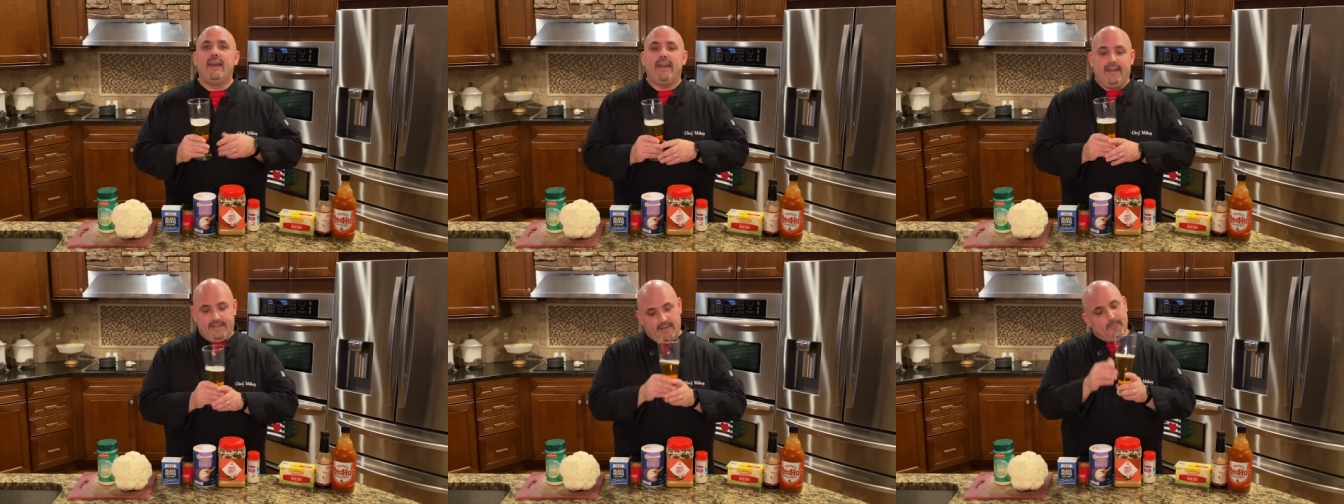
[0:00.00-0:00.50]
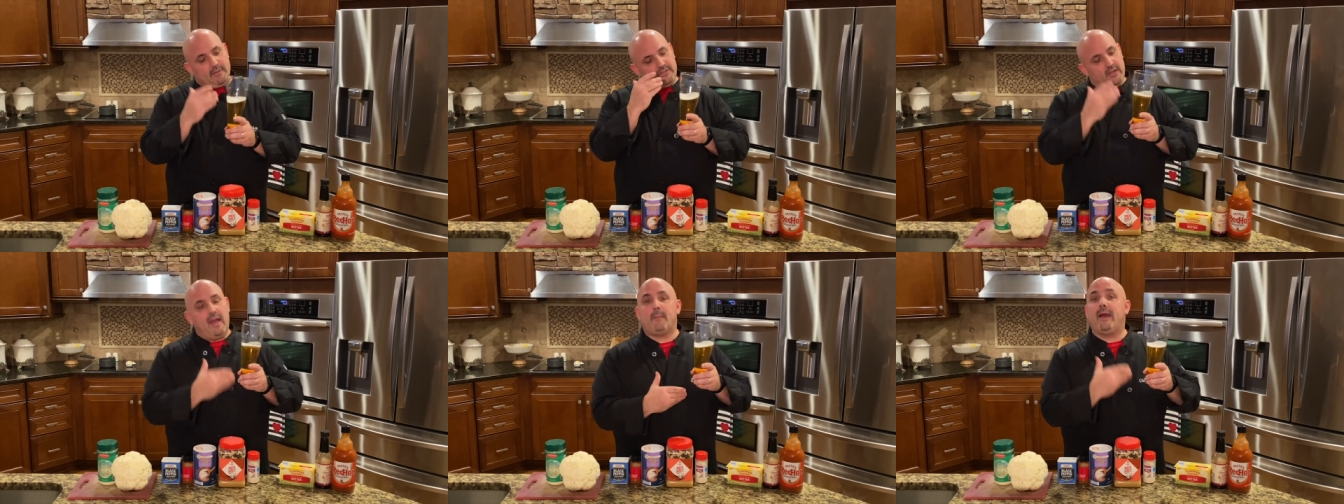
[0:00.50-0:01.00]
And yep, I
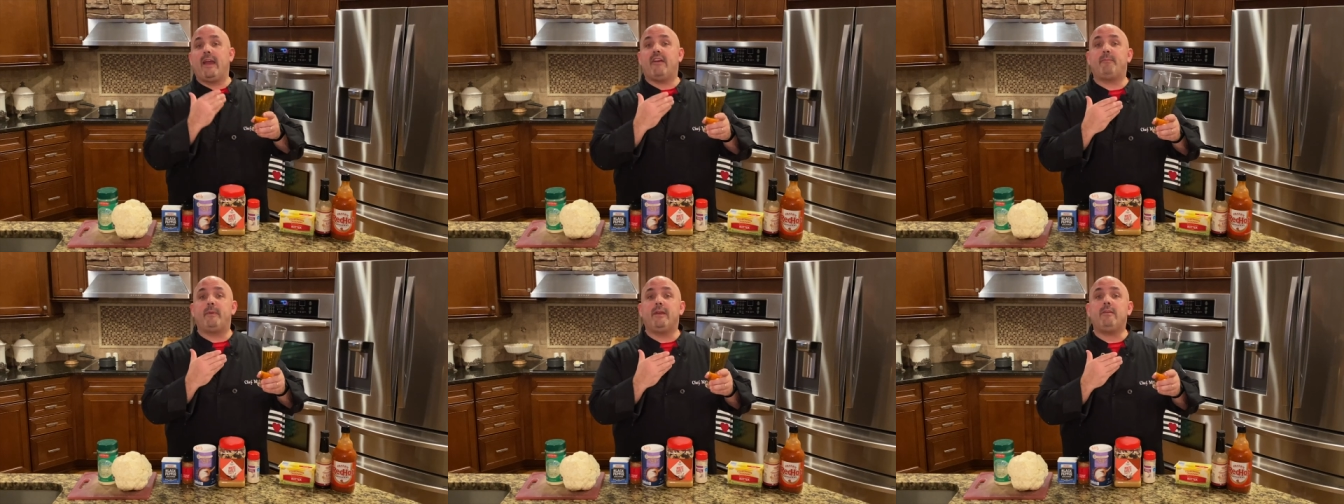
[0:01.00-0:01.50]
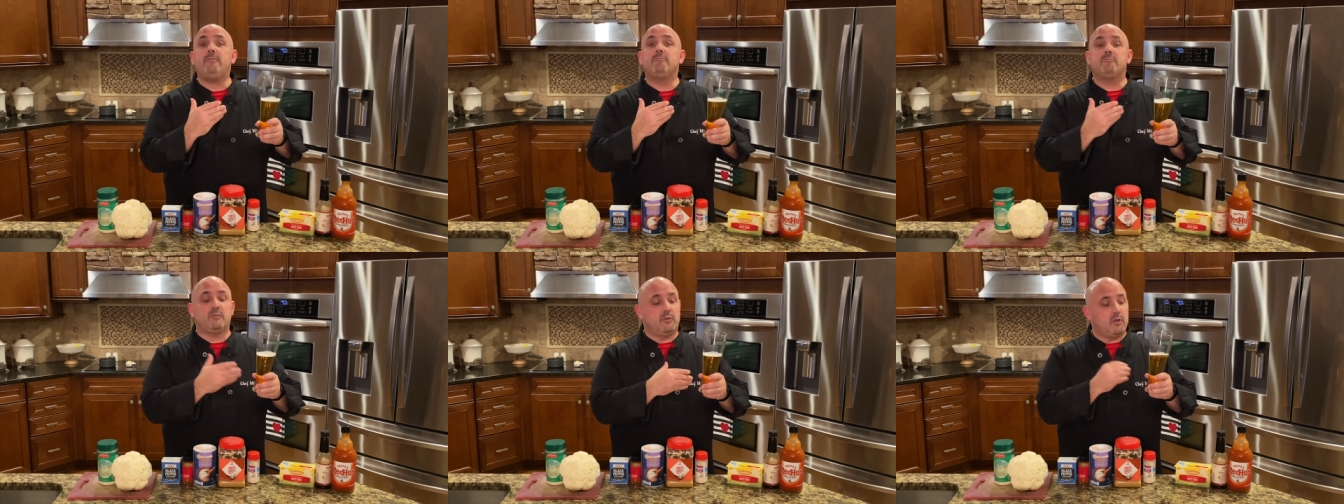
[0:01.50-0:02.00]
still have my half beer,
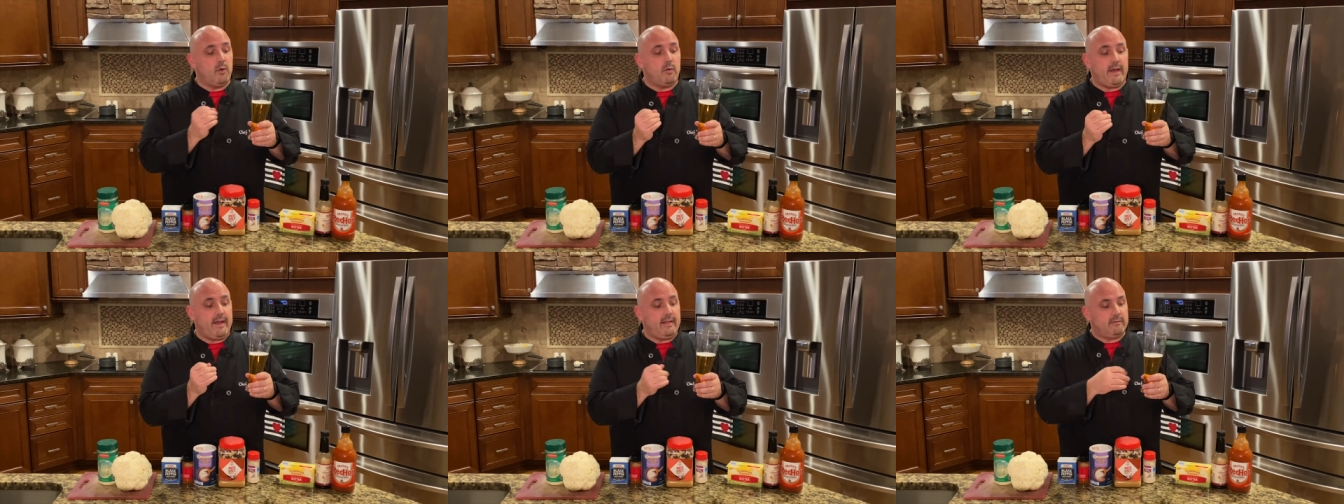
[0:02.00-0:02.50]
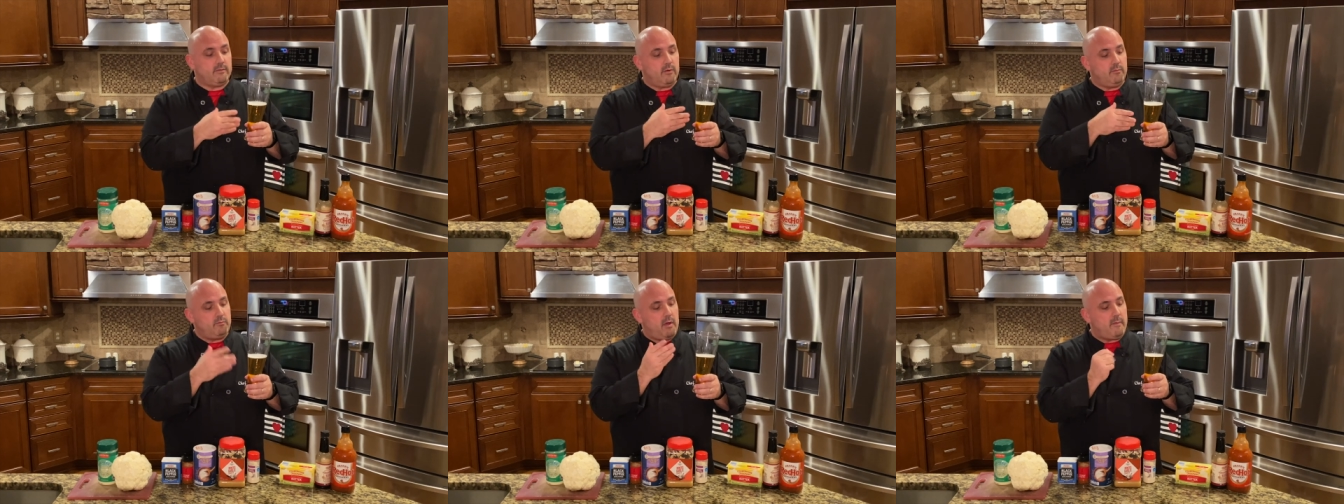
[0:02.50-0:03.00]
still going at it. I'll
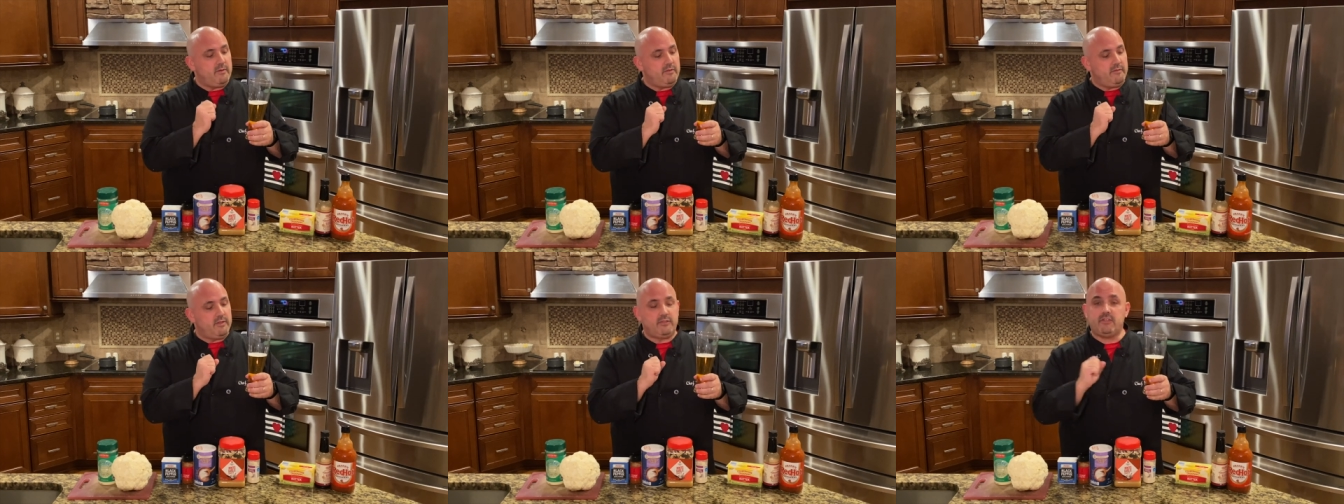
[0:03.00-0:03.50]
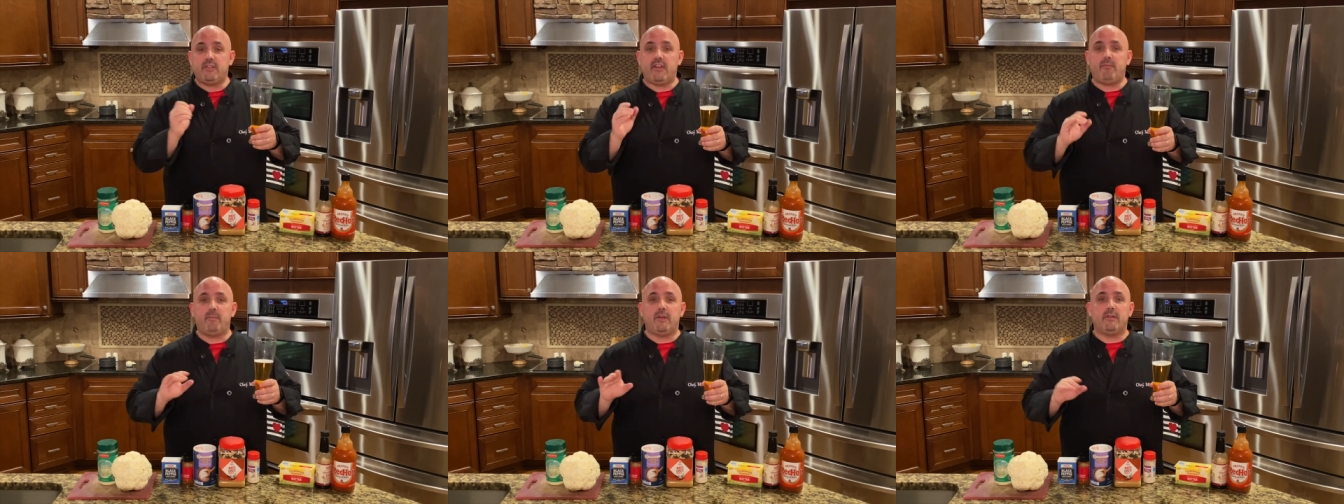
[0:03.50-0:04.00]
probably just finish this
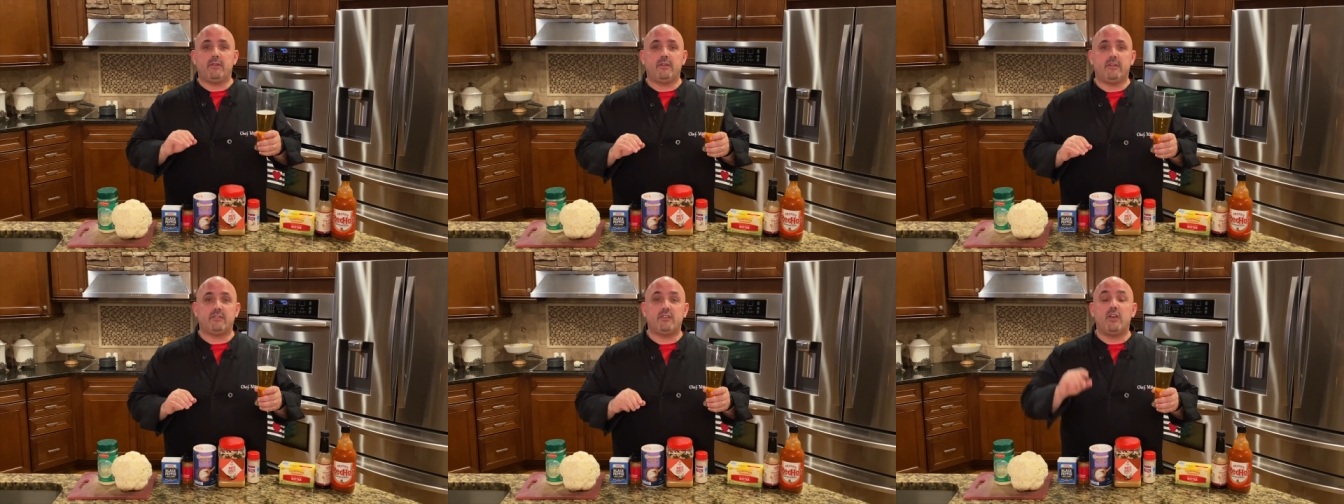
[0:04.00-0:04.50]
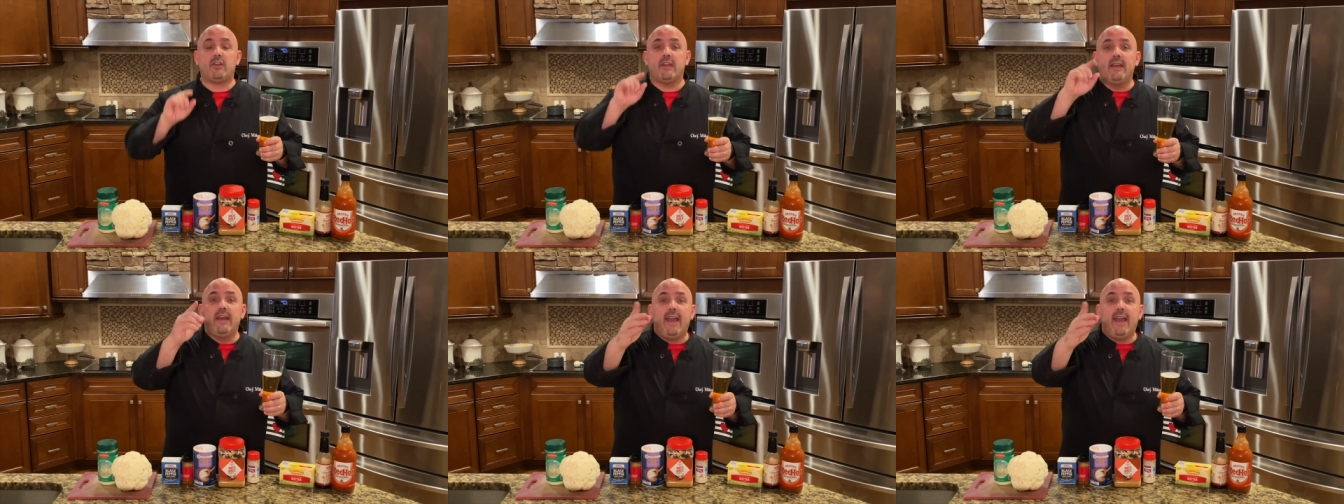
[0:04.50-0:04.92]
half beer during this look.